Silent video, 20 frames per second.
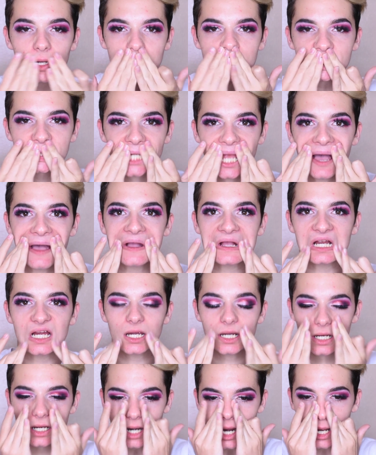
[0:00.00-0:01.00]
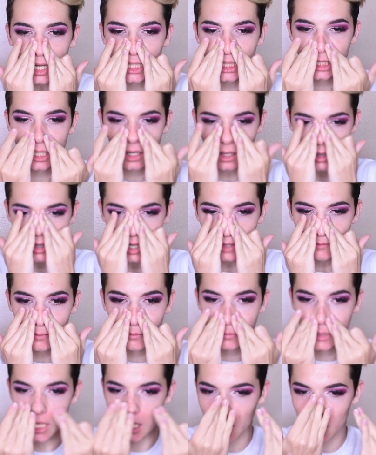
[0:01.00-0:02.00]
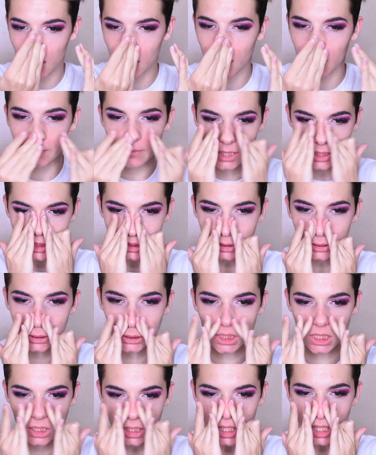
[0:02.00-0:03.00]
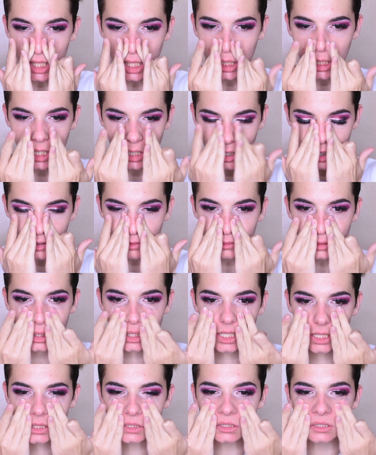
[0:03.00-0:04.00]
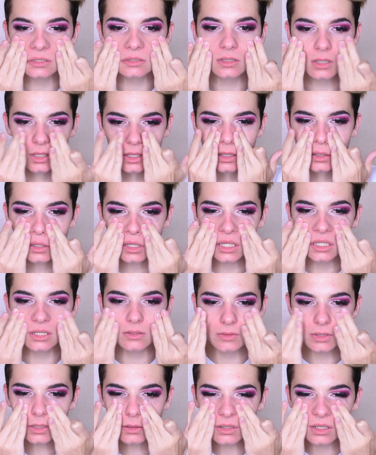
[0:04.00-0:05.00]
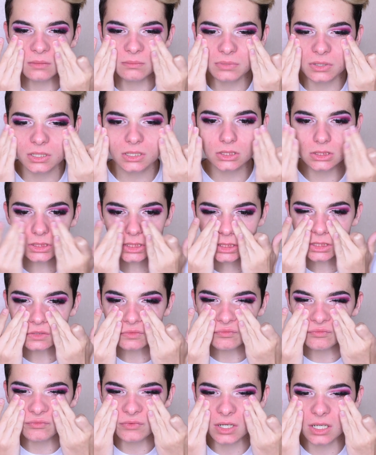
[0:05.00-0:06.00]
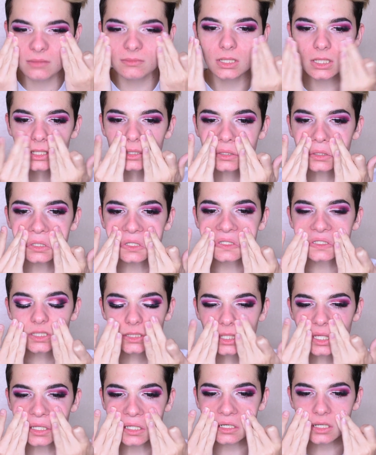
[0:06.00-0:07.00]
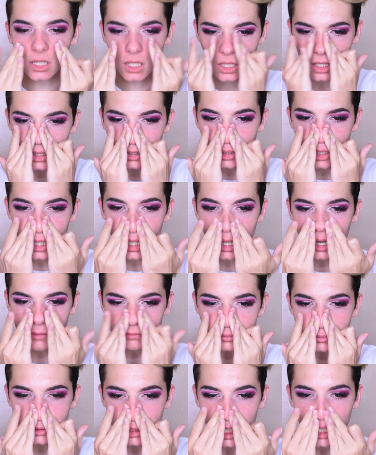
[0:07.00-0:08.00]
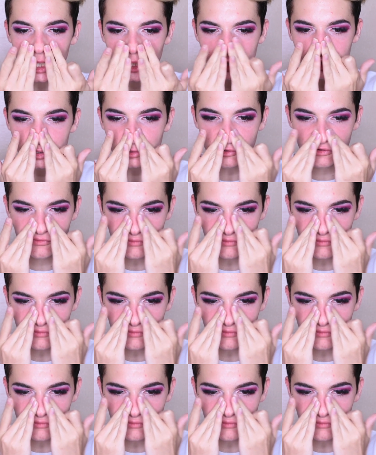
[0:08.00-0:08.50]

Shocker! I know, I'm a man. I bet you did not know this. You really want to push this firmly into the skin, trying to